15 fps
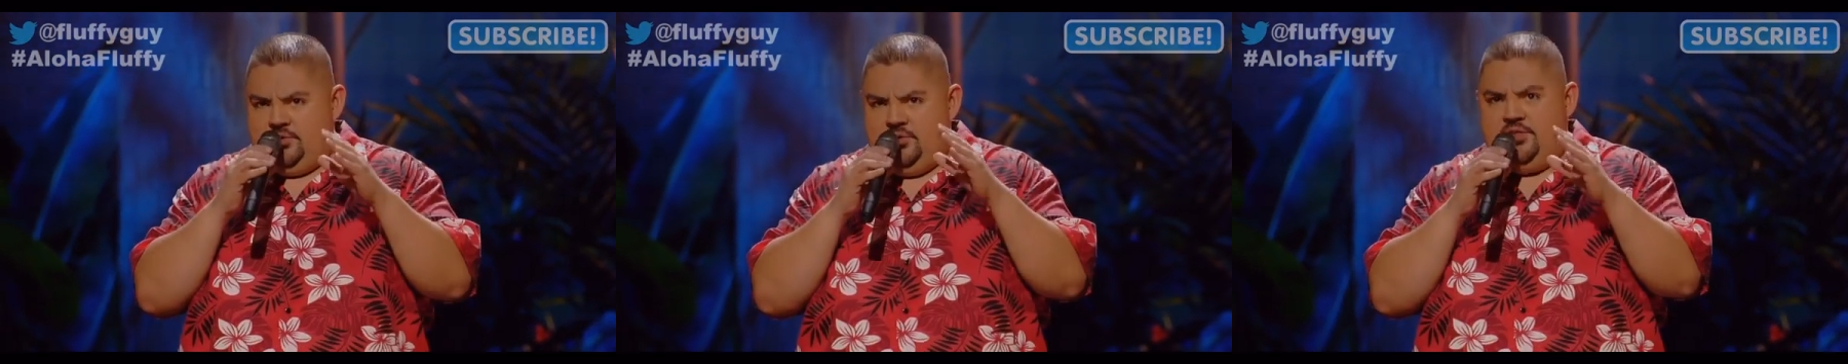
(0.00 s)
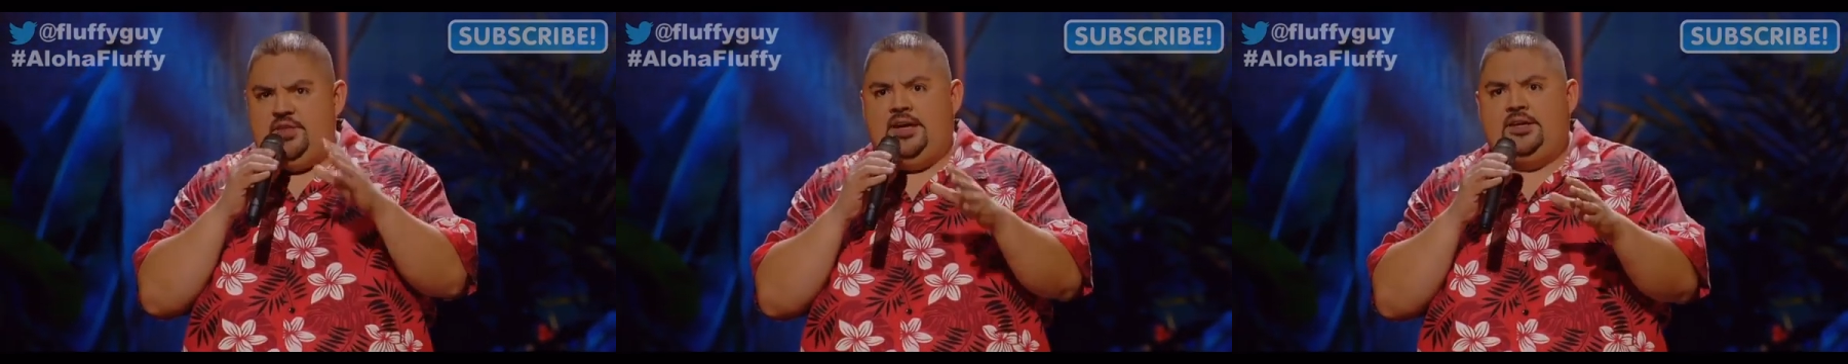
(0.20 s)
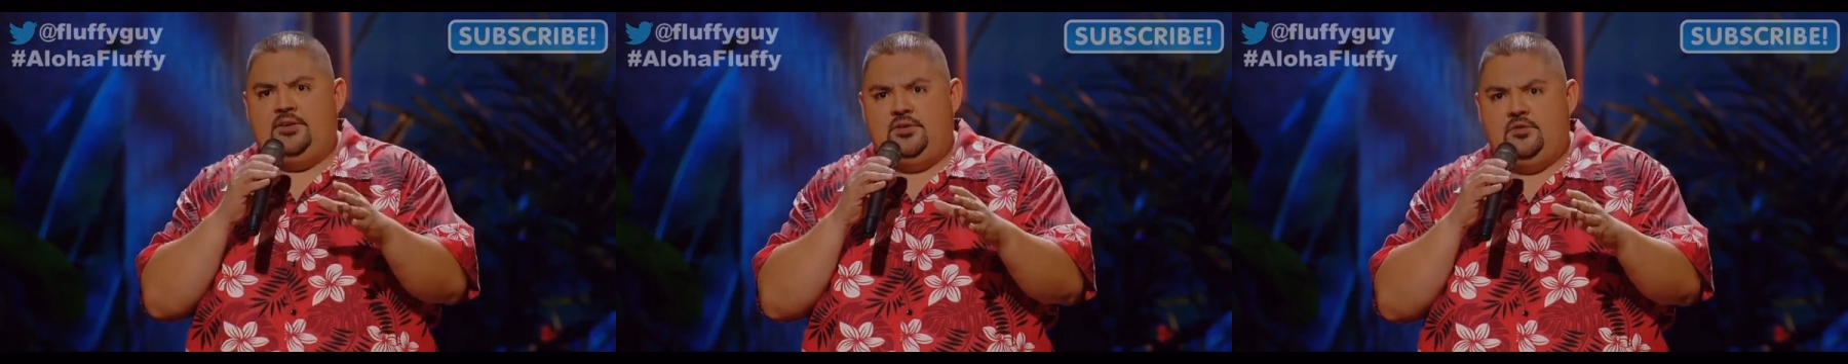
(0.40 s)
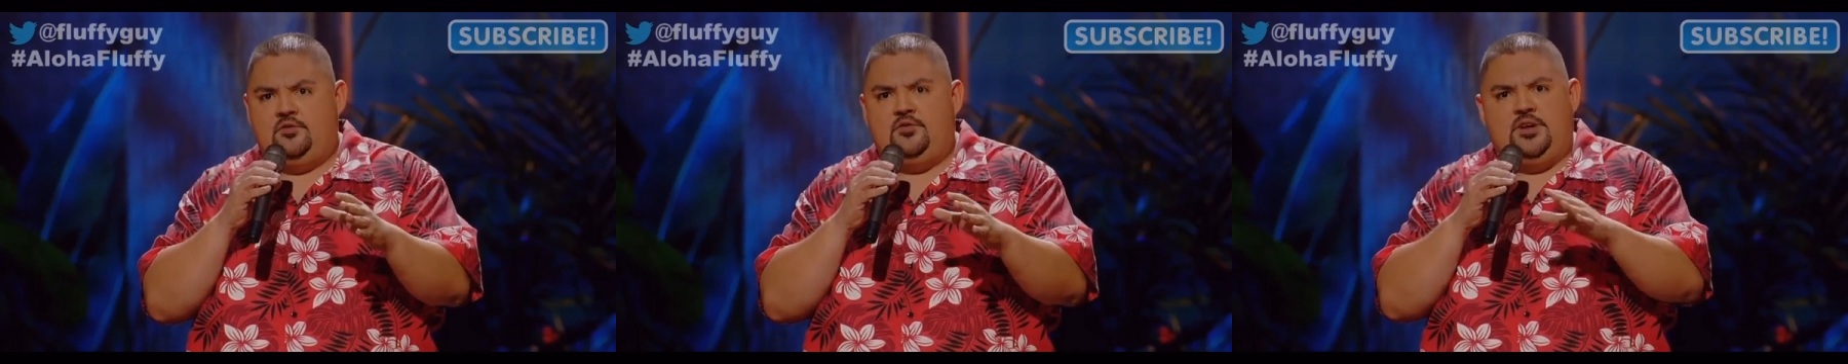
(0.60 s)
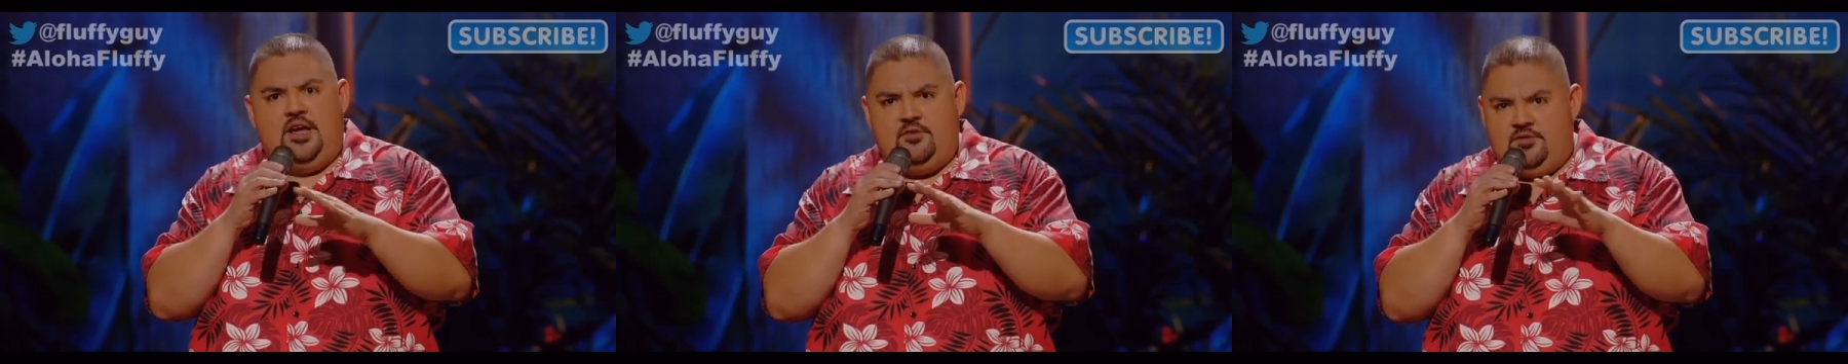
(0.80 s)
to thank you
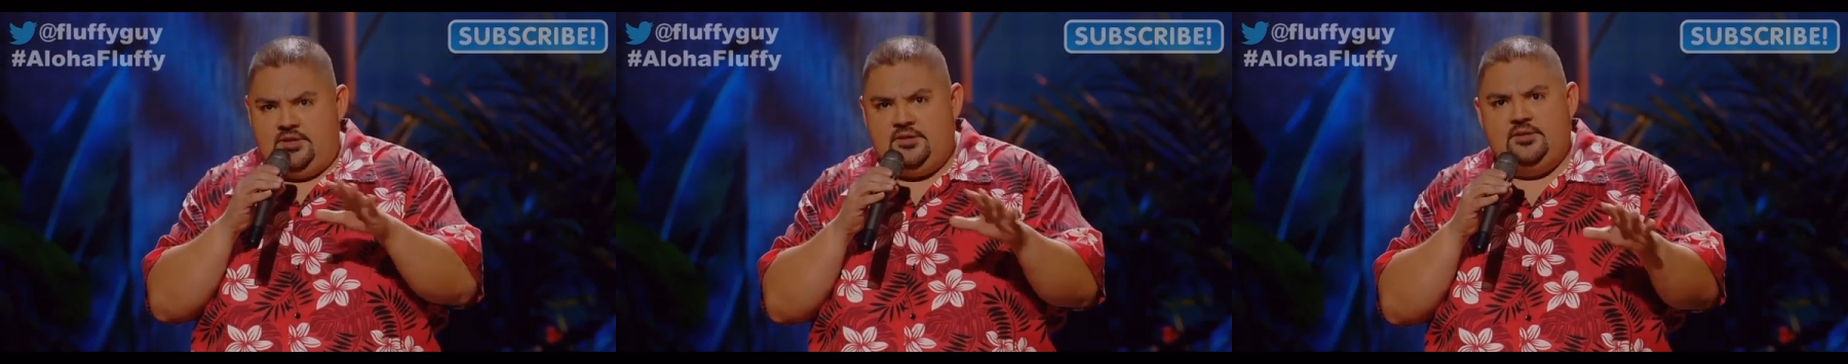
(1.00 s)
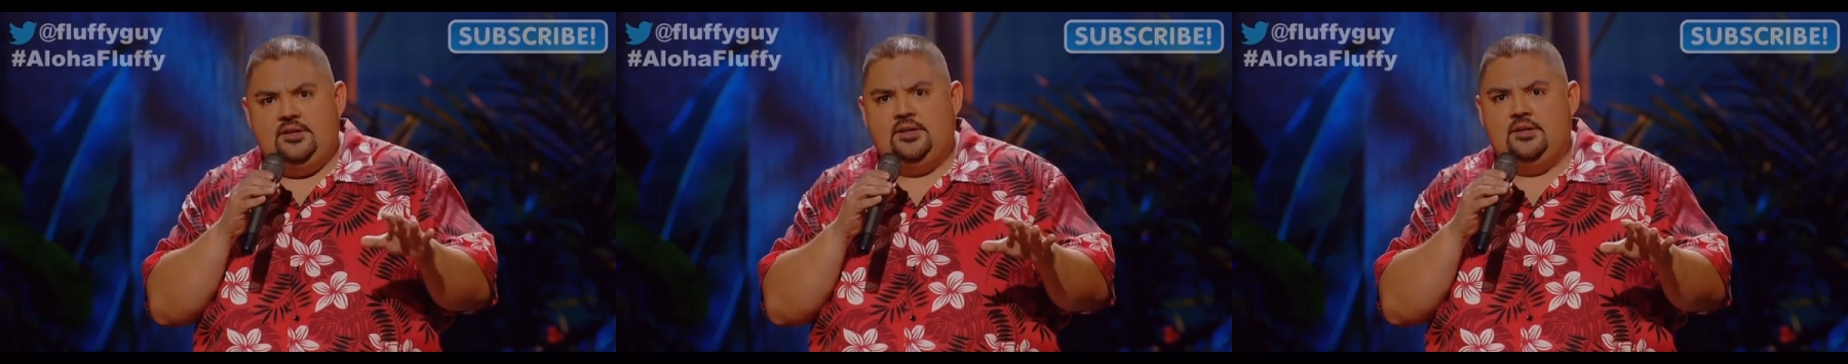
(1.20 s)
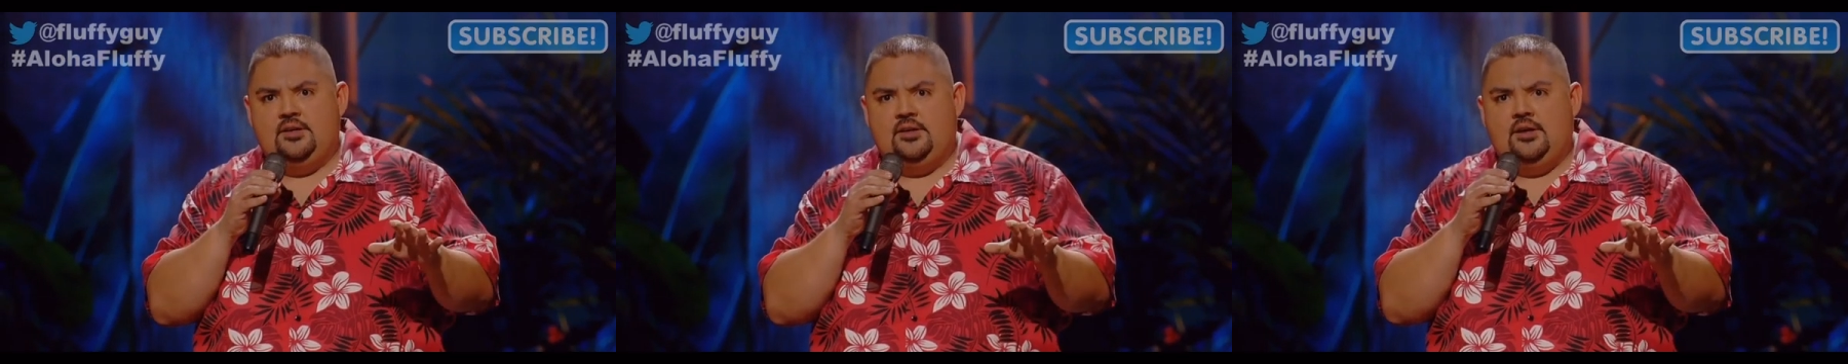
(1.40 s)
for everything.